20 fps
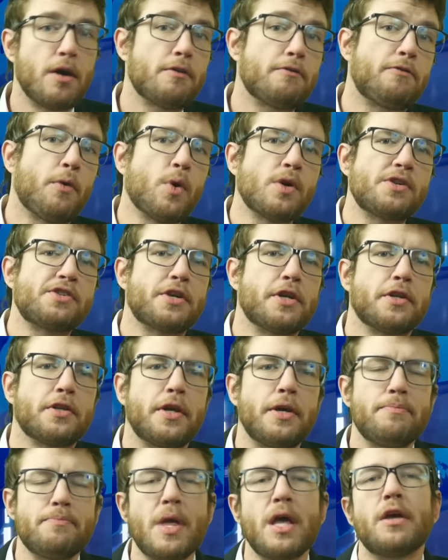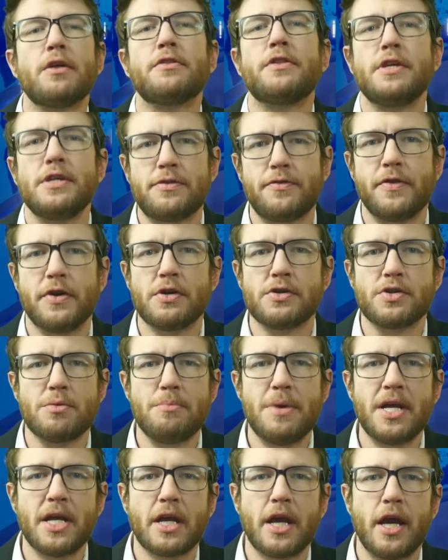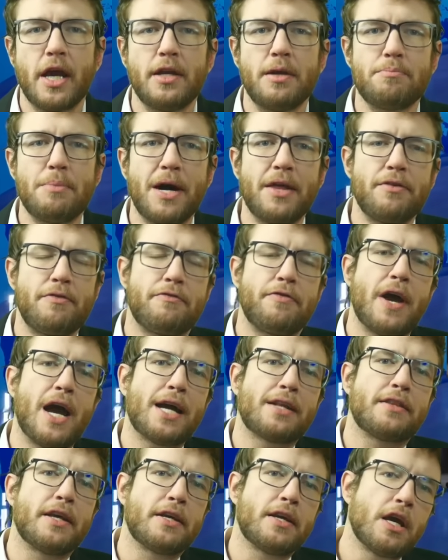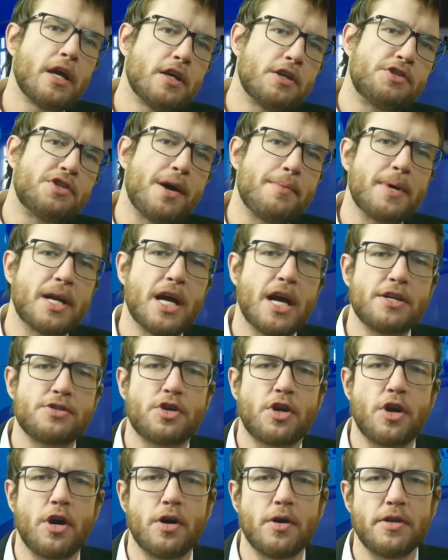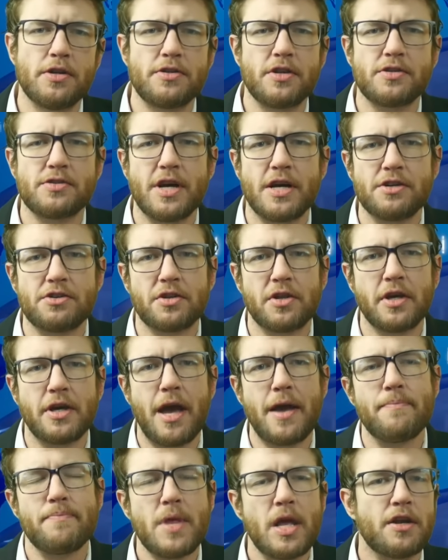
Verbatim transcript: Fortunately, these fears are mitigated by the fact that Gemini's code is essentially a